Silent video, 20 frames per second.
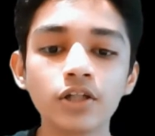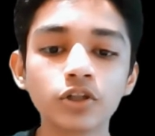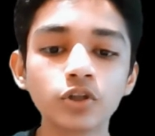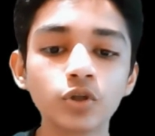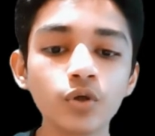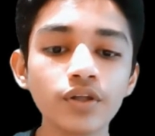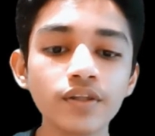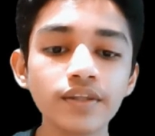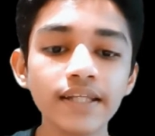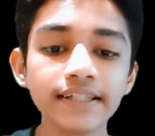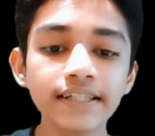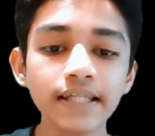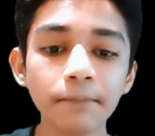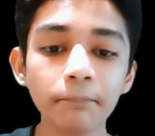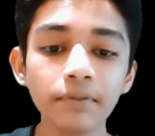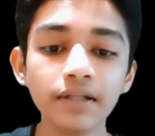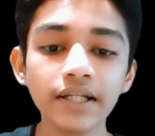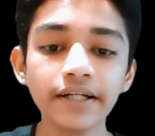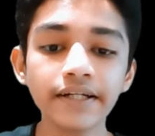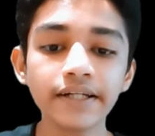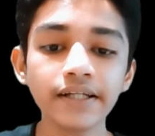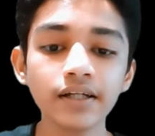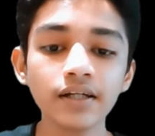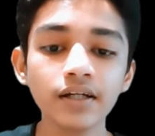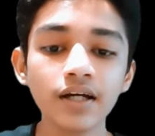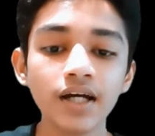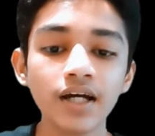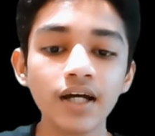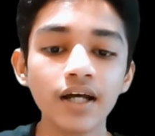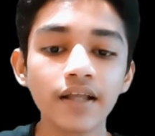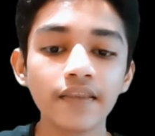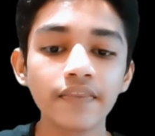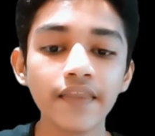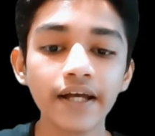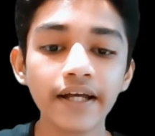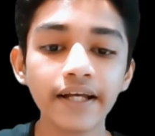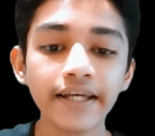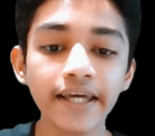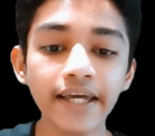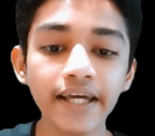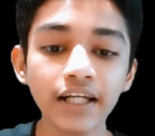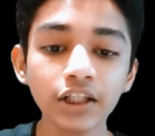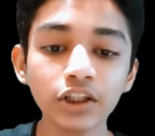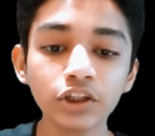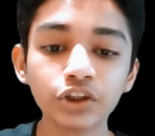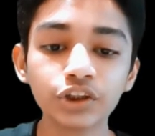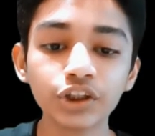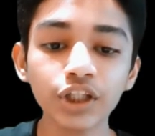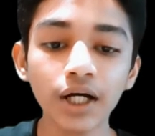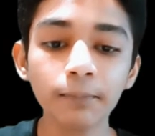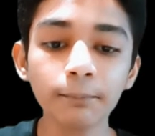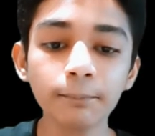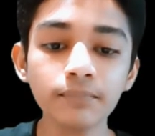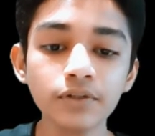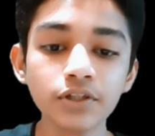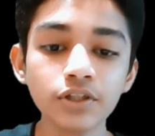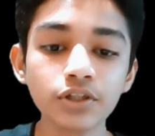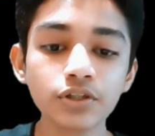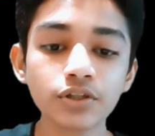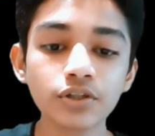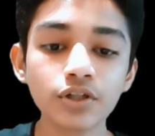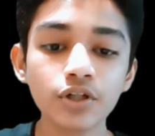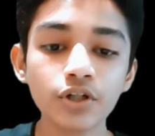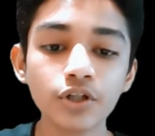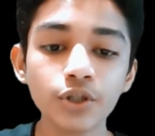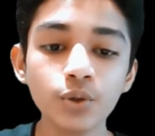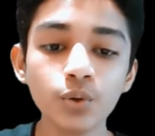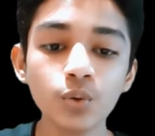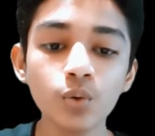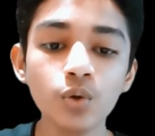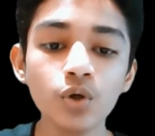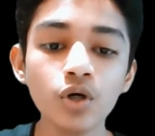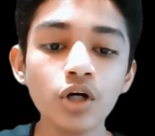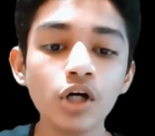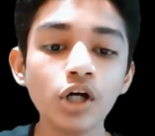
So in this ability, the king jumps to